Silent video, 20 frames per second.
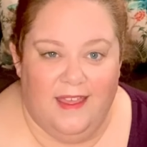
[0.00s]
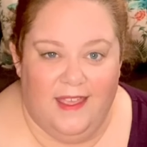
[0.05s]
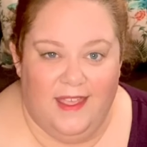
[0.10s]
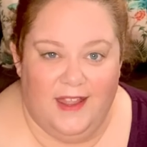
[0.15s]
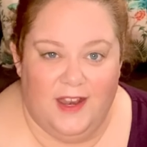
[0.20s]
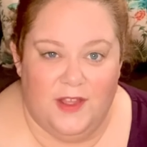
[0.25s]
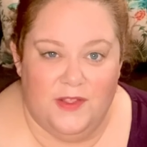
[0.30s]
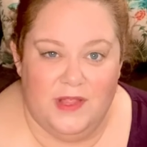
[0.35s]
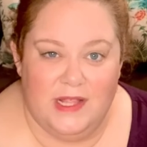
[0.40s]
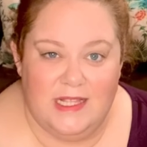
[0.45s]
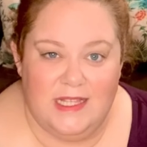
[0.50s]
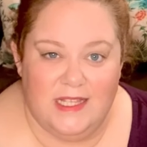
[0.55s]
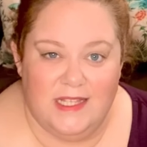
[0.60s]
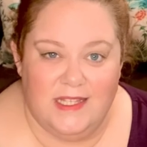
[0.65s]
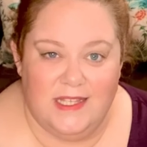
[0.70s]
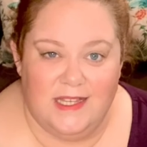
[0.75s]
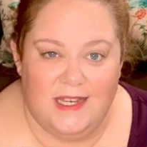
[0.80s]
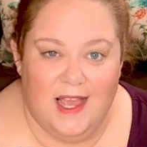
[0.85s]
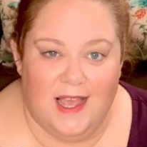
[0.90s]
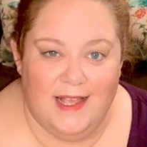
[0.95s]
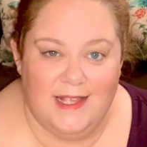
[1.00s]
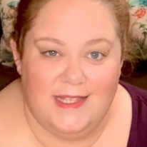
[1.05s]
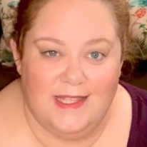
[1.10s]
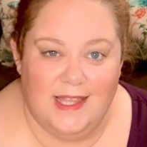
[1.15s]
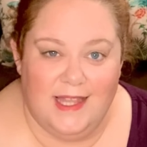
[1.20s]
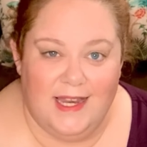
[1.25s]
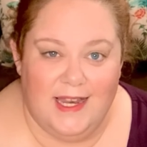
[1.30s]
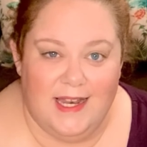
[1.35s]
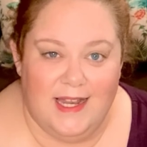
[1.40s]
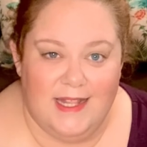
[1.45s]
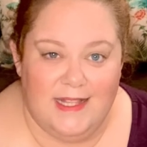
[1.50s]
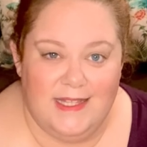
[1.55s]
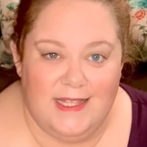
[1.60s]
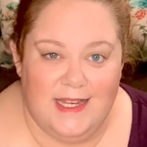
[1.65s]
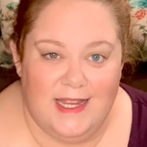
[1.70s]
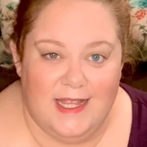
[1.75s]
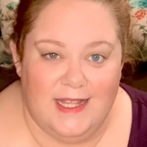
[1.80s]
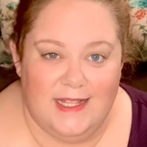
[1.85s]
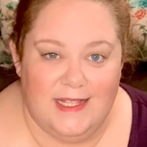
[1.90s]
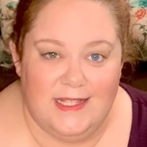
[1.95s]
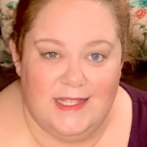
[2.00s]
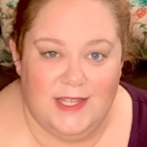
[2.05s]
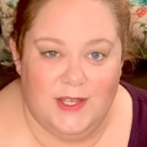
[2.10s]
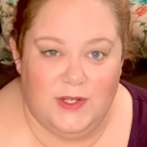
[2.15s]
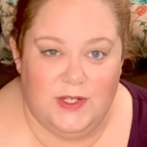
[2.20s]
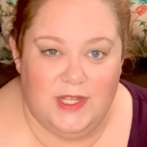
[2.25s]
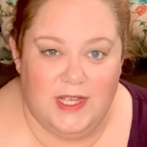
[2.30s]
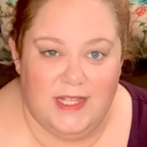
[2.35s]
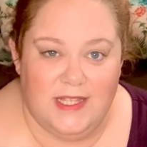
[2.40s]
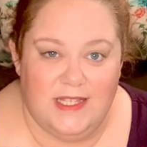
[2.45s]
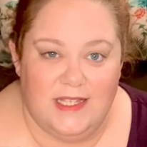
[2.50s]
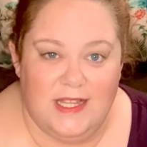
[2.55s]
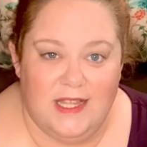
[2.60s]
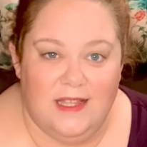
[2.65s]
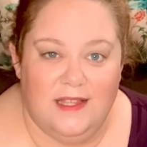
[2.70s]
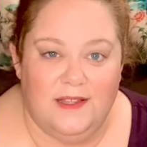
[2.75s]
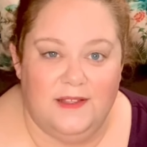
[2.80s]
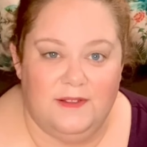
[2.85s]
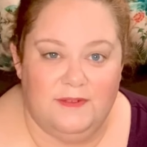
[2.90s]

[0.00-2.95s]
this is an isolated incident, so just